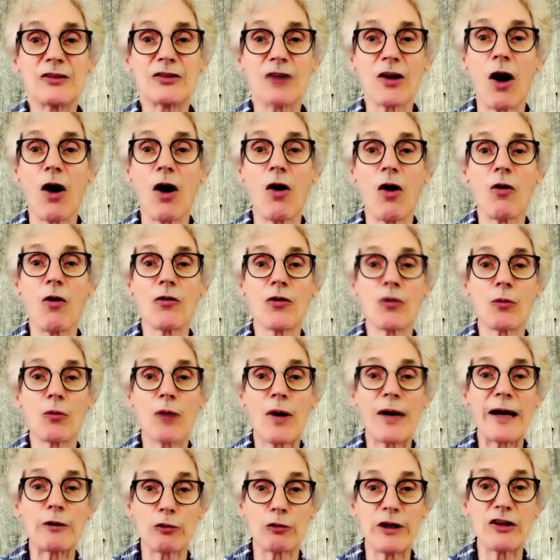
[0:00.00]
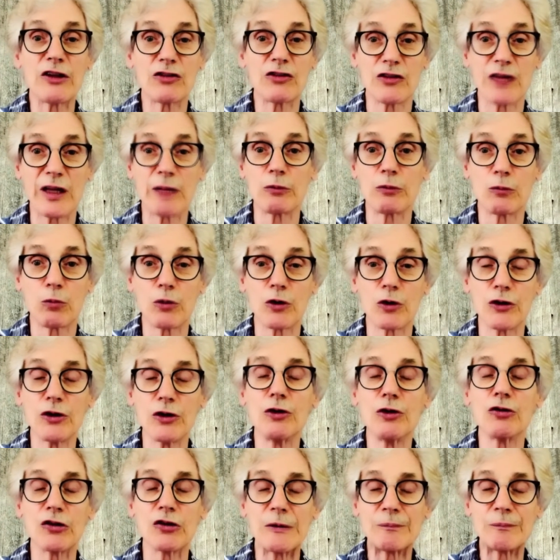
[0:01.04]
all the right reasons they would want to
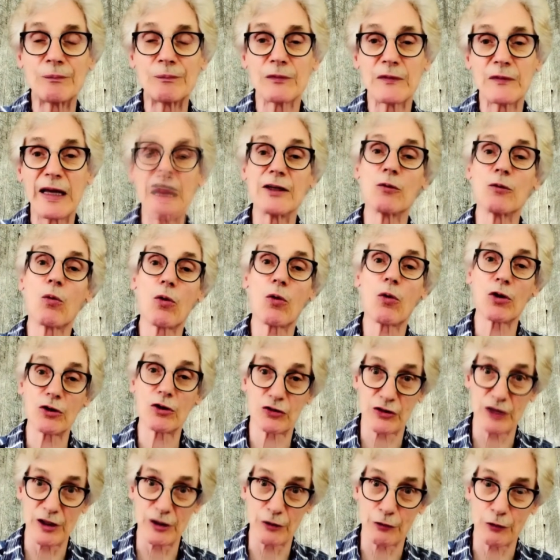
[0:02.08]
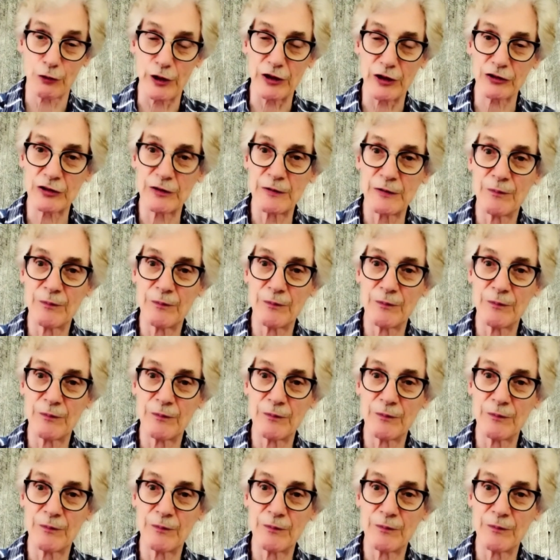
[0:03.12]
use it, and the water stays fresh.